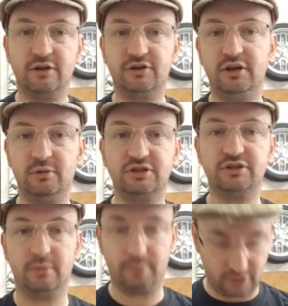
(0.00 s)
Do you wish
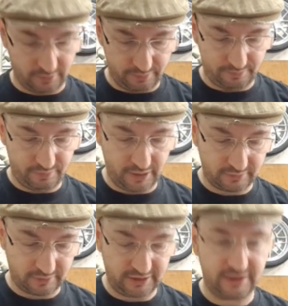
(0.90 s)
to apply the
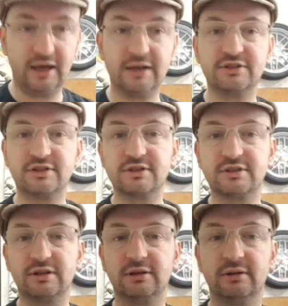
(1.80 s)
poke?
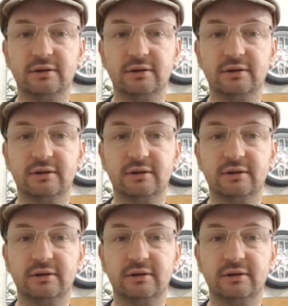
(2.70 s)
Yes.